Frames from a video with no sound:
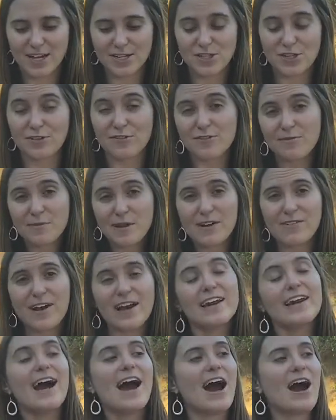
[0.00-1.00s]
So for me
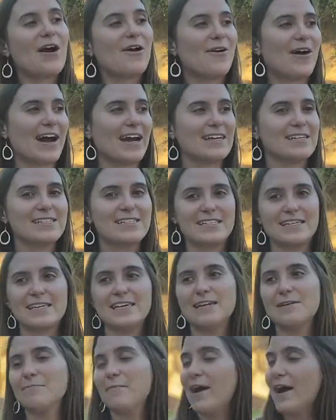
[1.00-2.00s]
right now, I
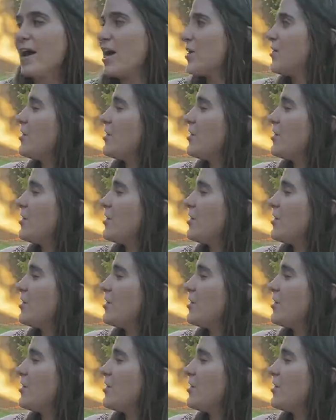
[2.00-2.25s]
see my